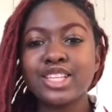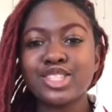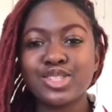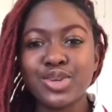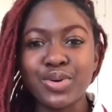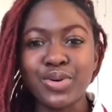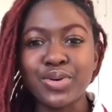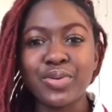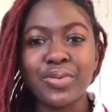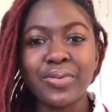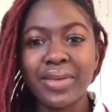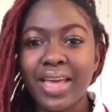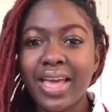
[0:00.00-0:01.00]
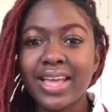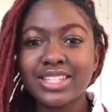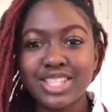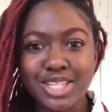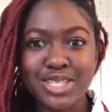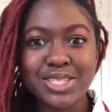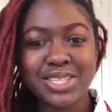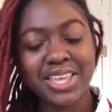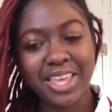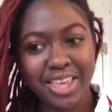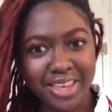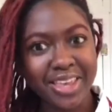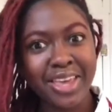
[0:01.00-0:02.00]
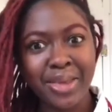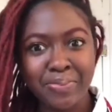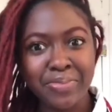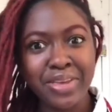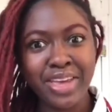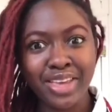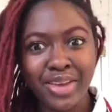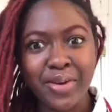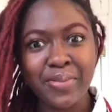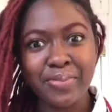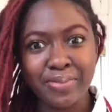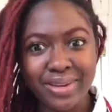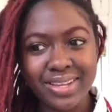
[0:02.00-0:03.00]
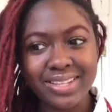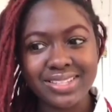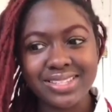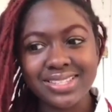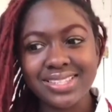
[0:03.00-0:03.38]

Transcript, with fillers: So just keep me in your prayers.